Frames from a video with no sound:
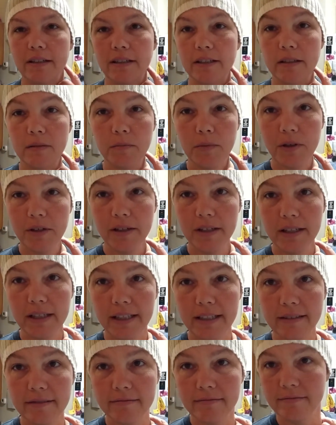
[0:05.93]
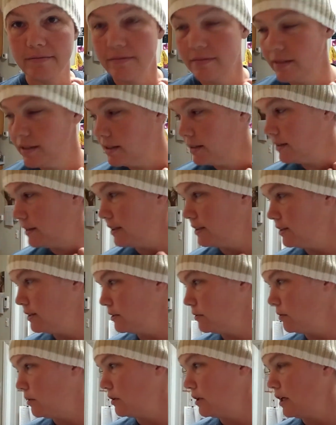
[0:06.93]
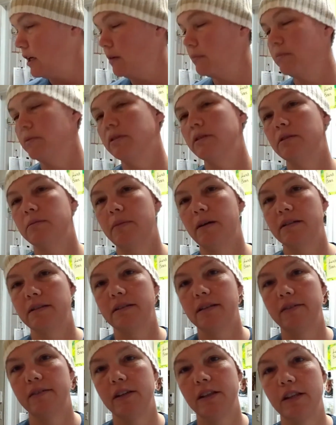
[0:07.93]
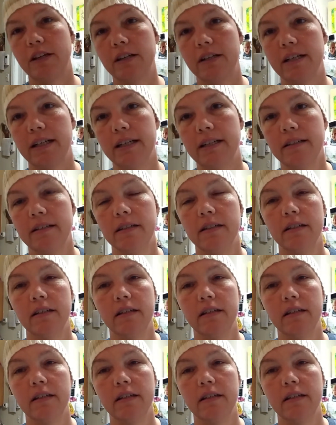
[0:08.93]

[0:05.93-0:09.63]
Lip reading: Good morning. I just woke up. It's about 7:30.